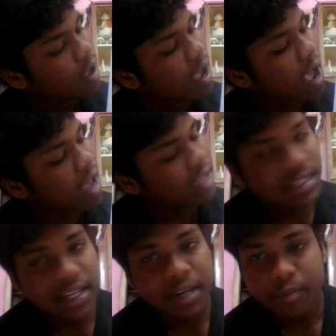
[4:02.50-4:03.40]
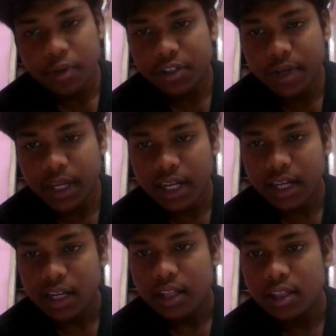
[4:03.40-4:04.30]
As the inputs vary,
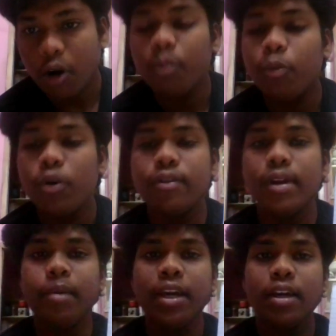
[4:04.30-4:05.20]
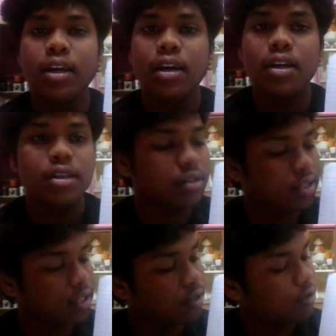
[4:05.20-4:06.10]
the output will be
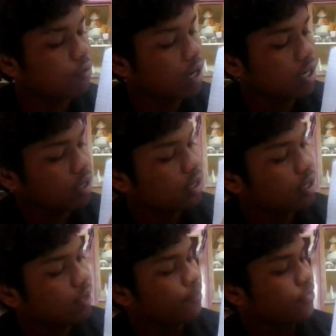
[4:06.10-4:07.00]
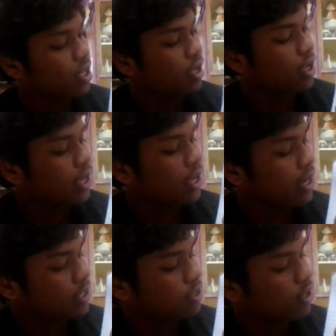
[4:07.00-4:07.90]
1 in
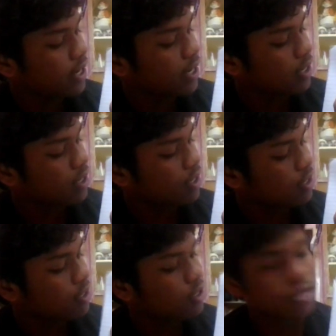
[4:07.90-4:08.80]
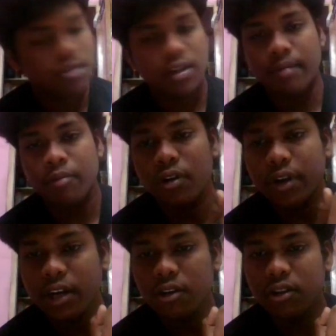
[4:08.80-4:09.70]
XOR gate. So I am noting
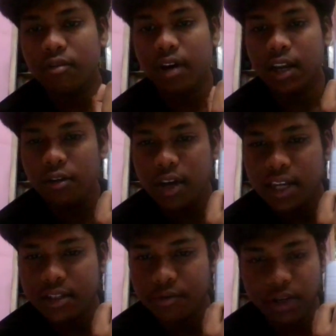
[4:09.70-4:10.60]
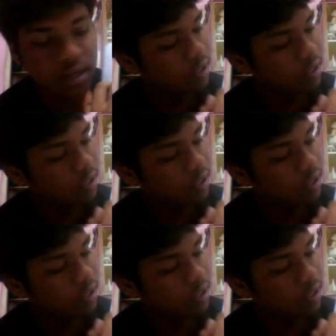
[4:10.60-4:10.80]
down the value as 1.